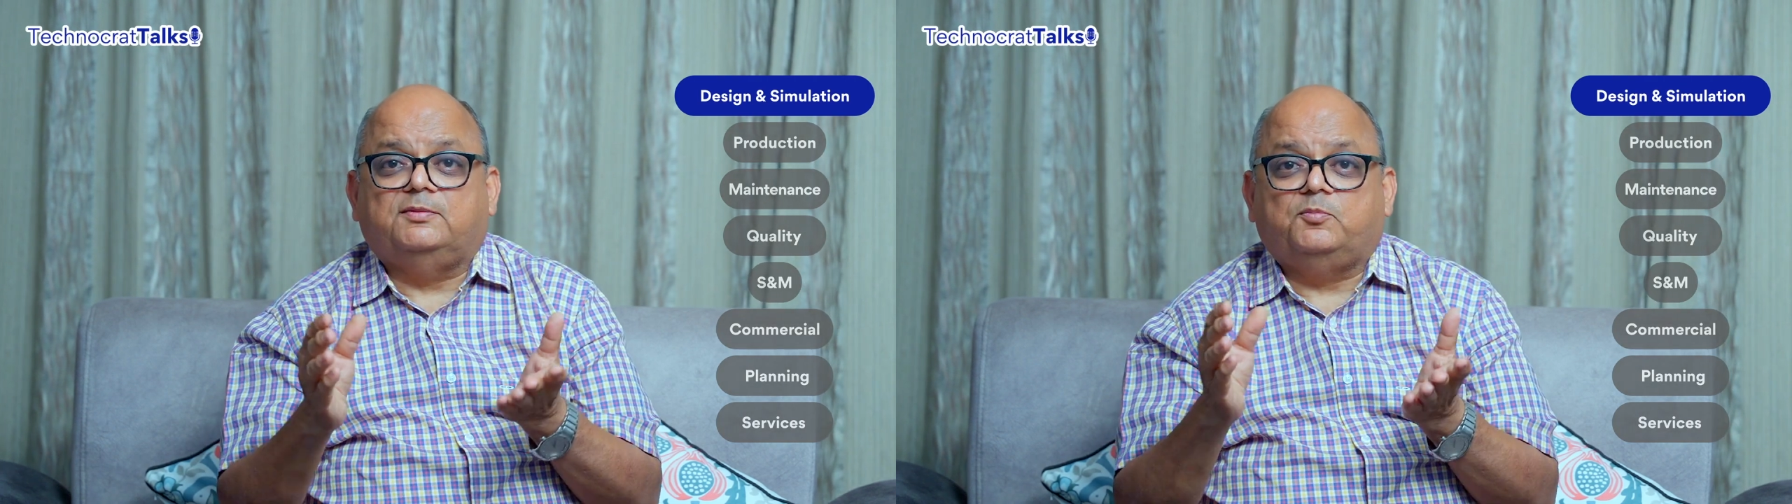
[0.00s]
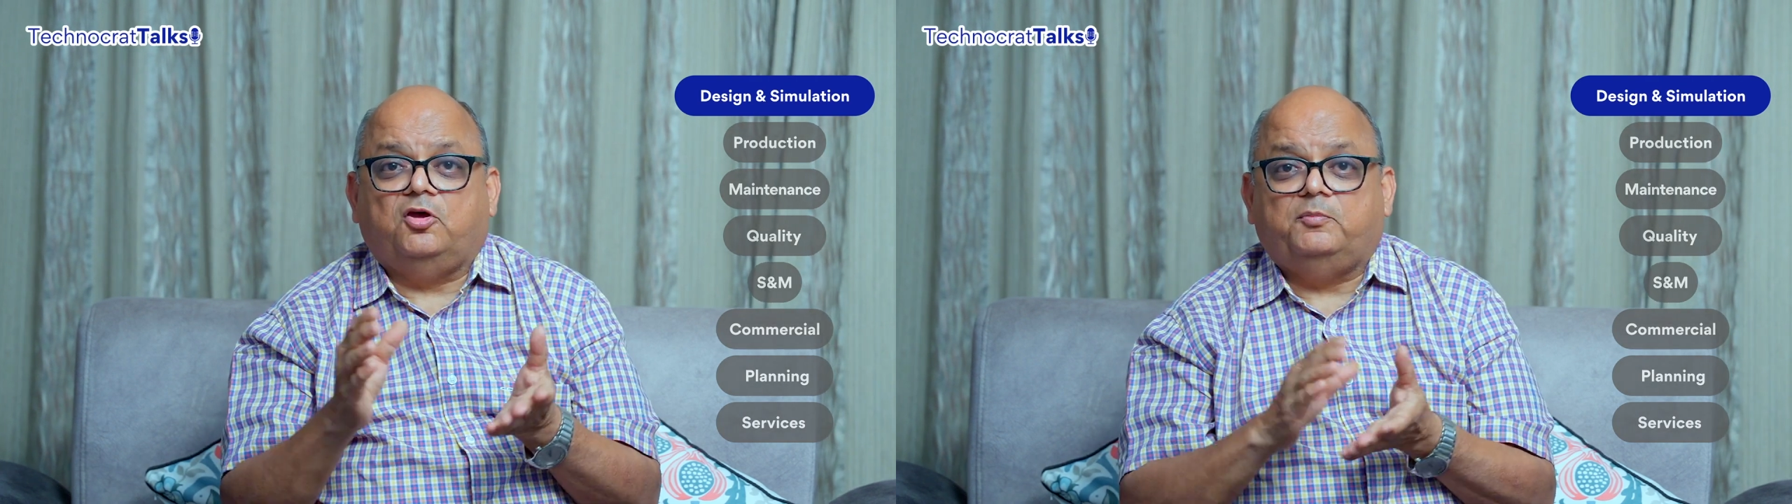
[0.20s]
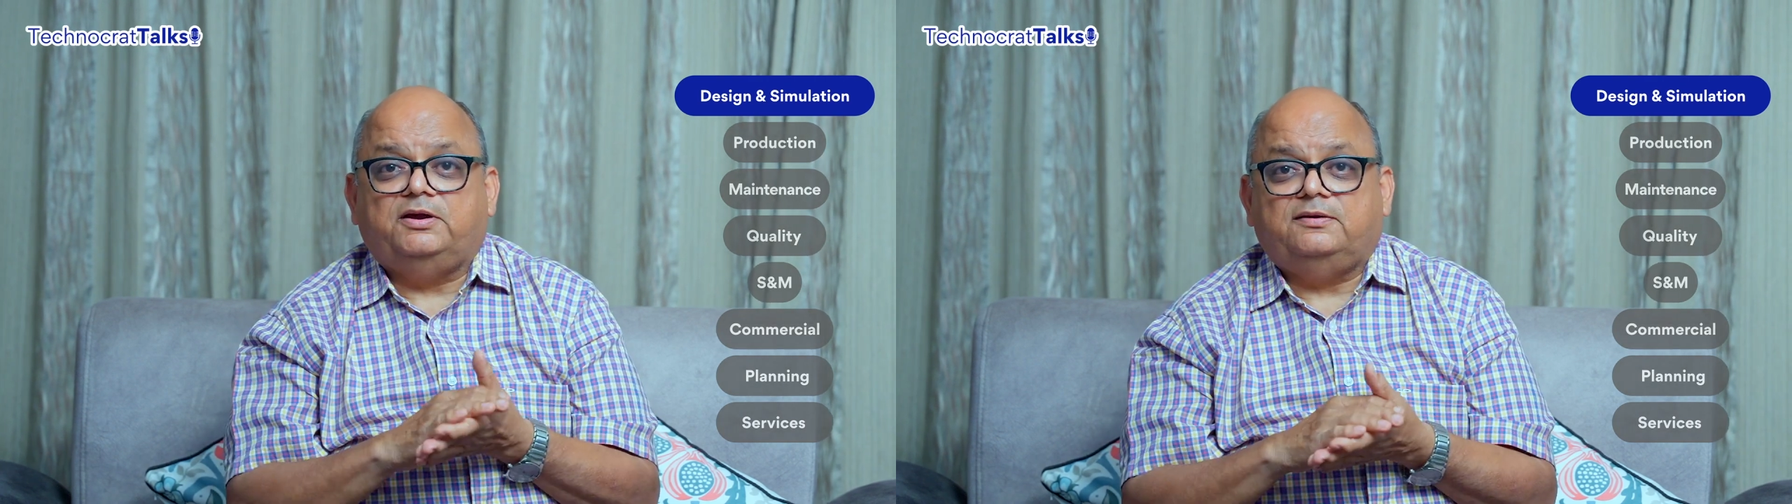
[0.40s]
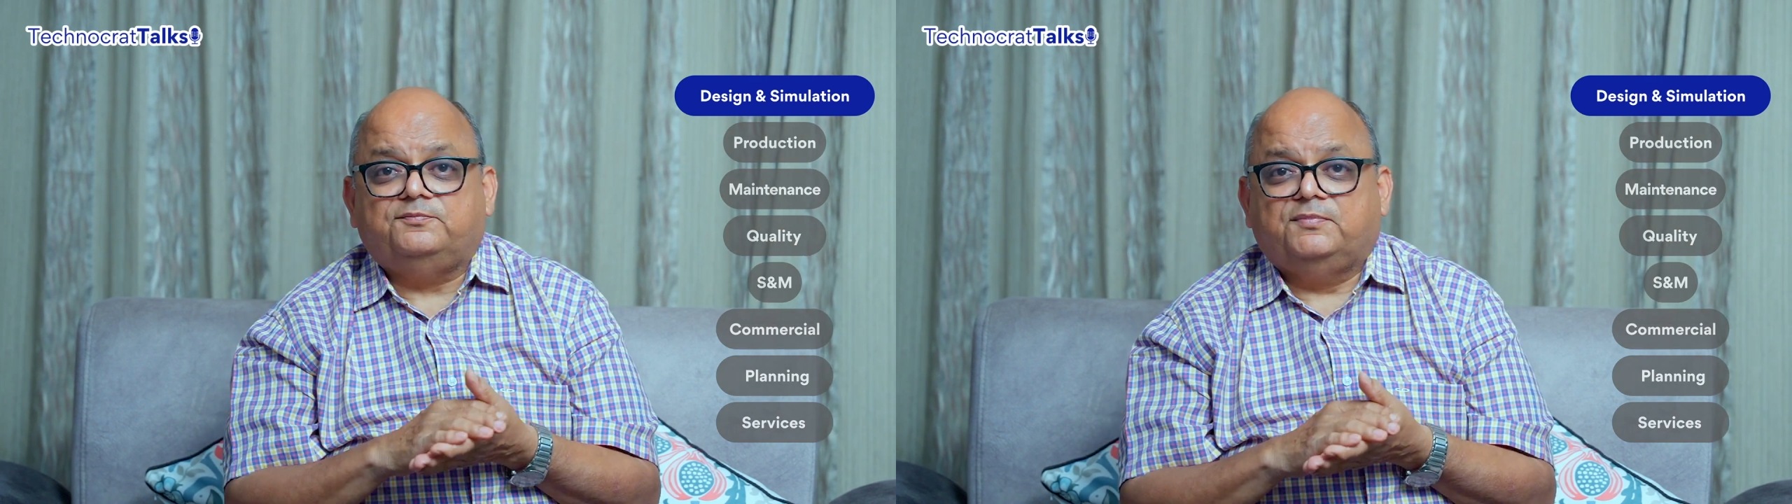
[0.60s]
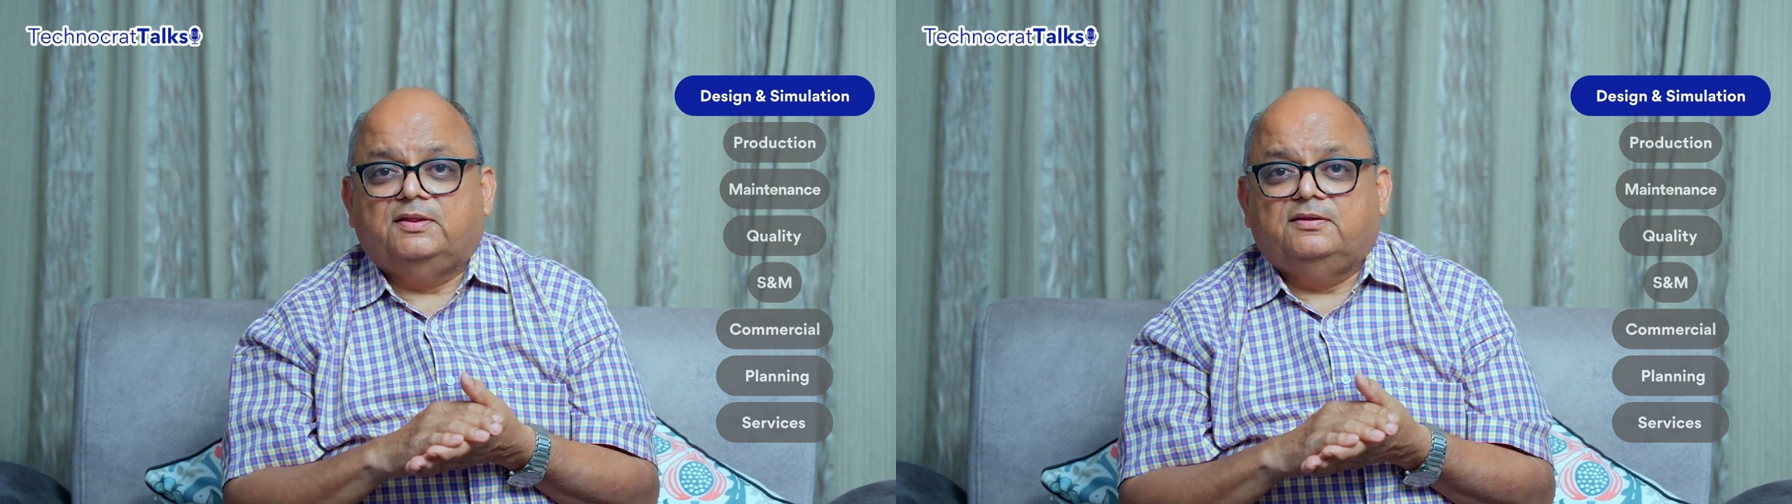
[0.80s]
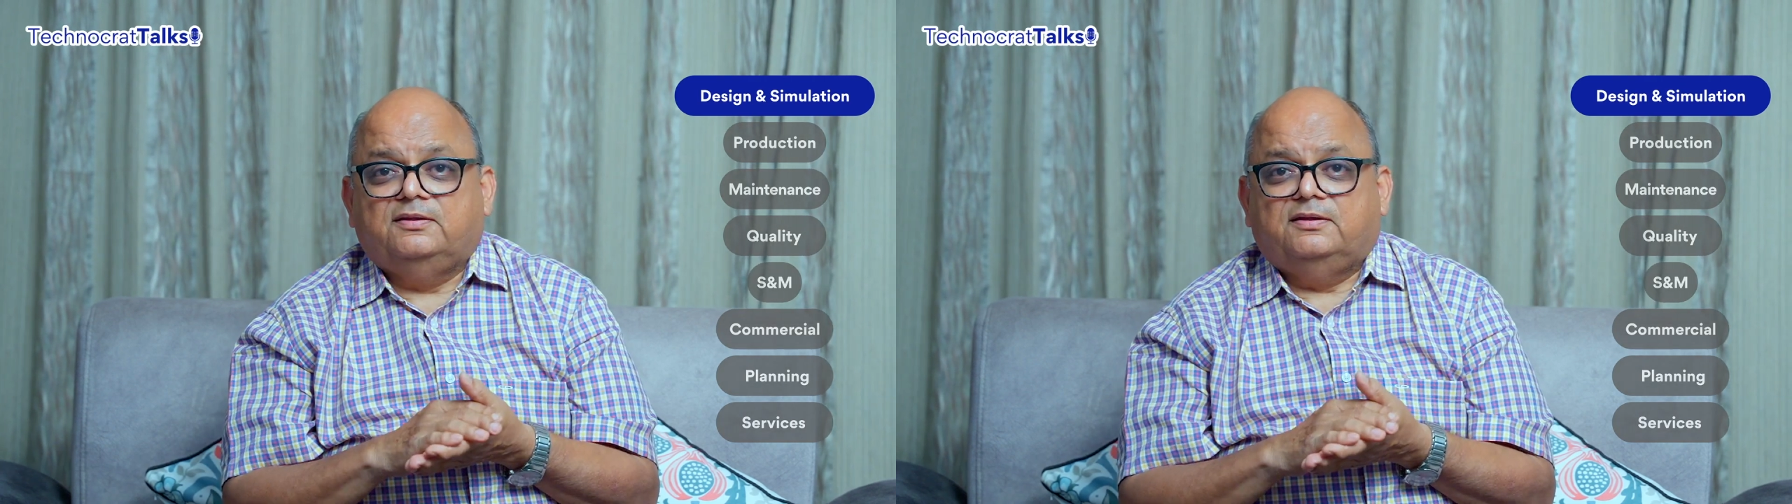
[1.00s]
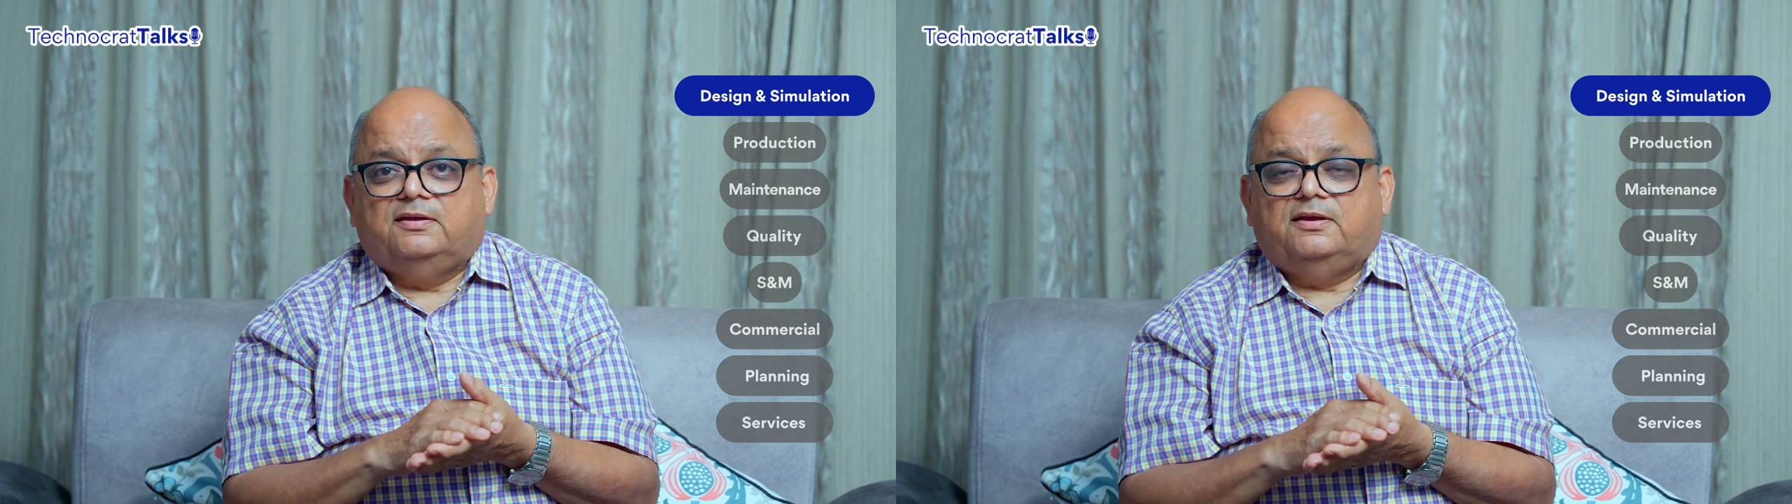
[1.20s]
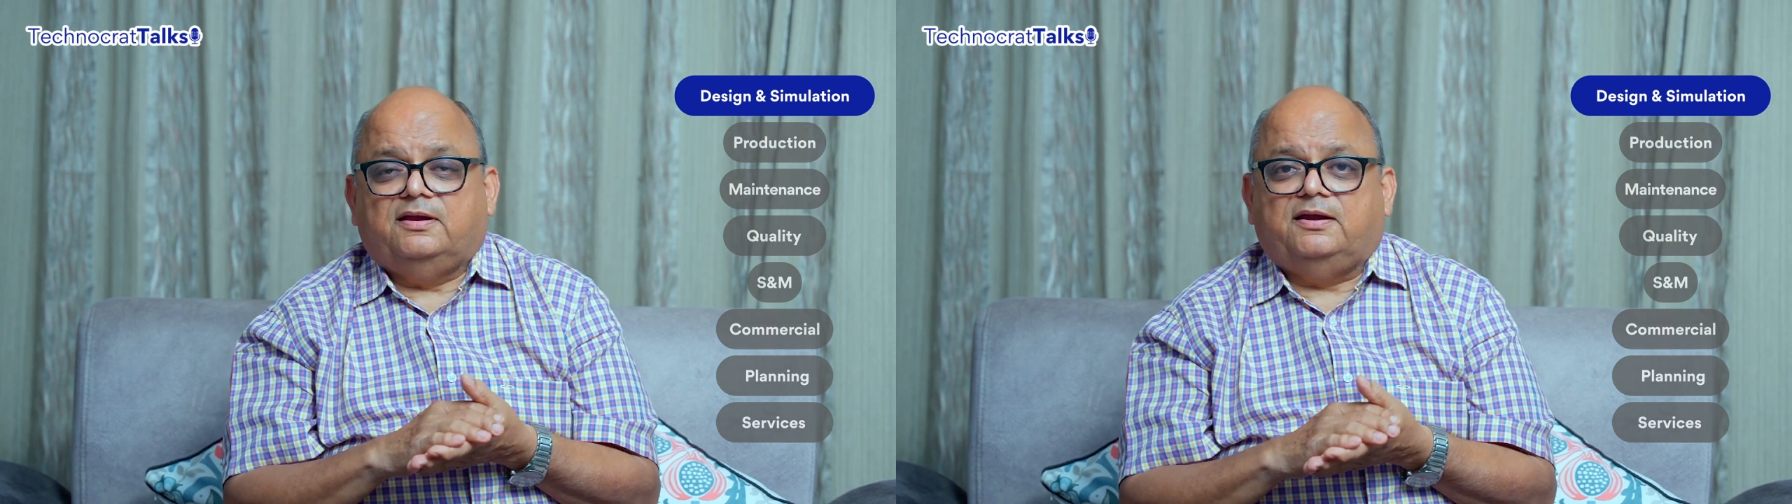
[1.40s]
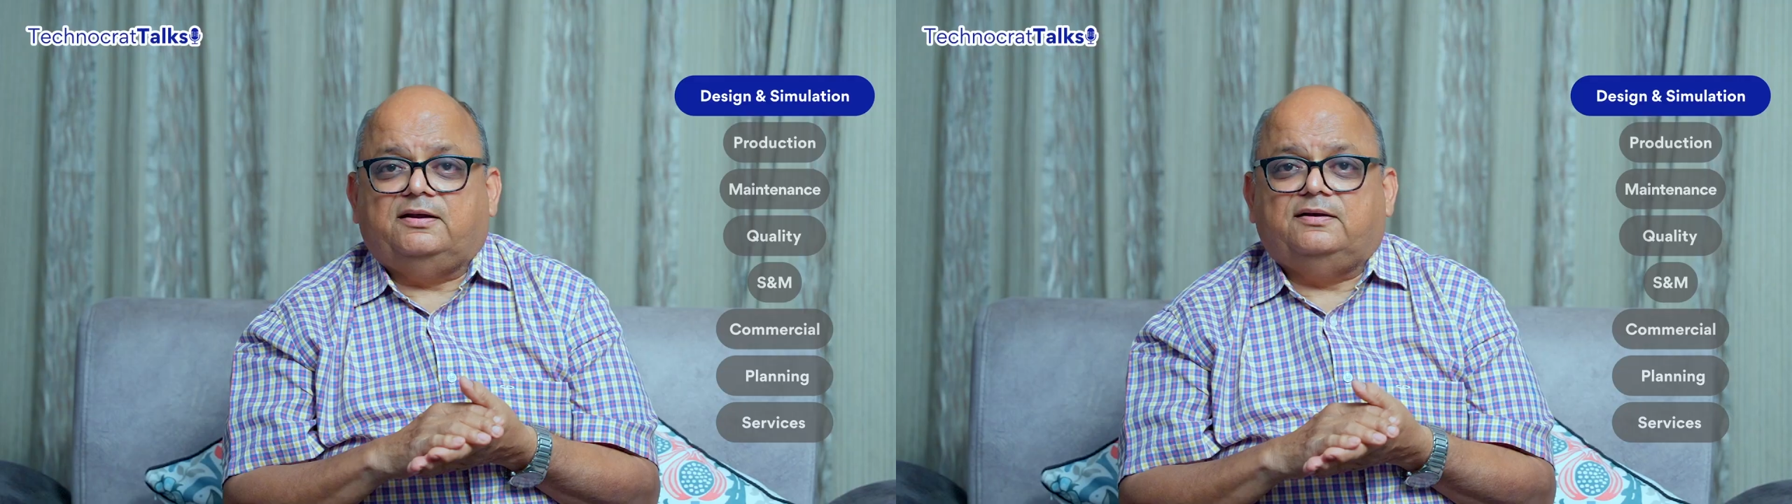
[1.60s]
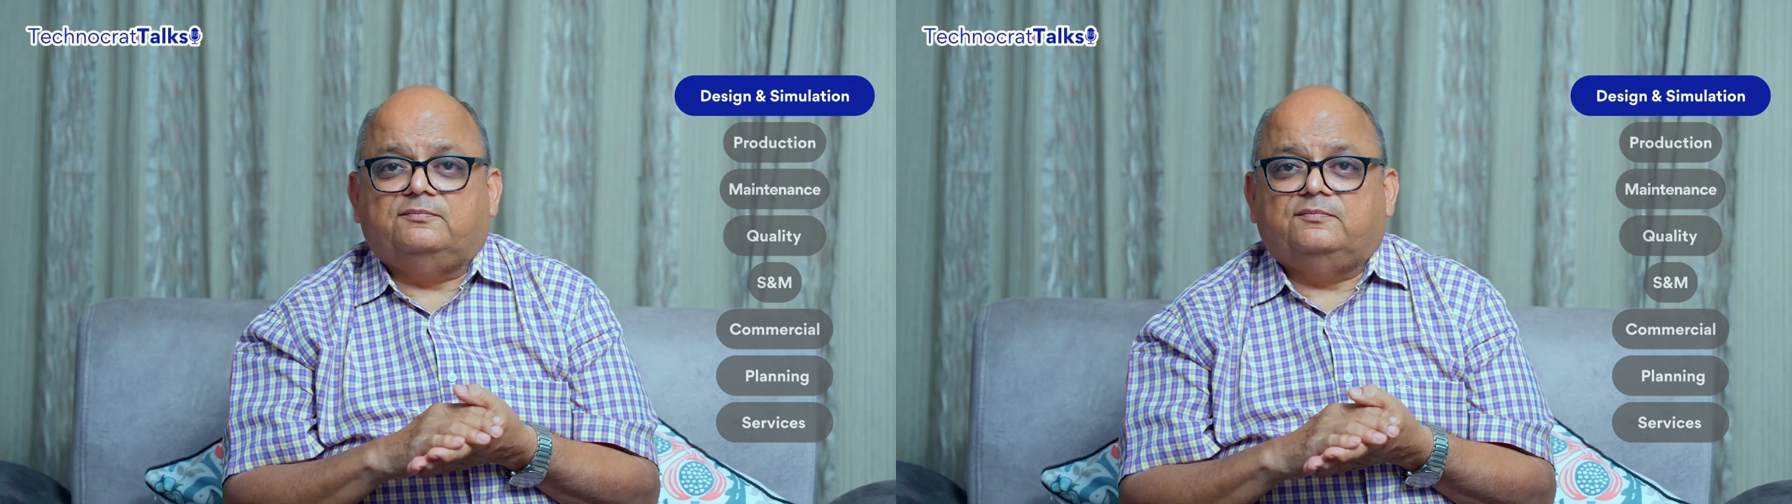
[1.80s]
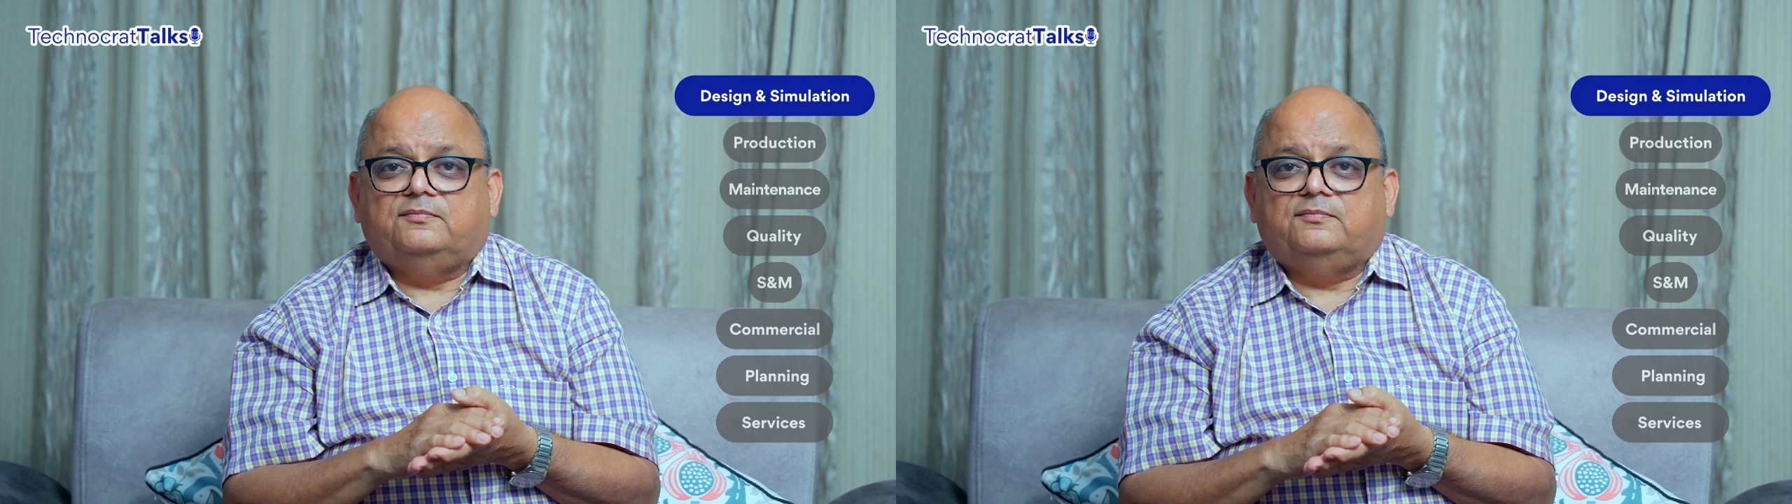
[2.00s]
employment, and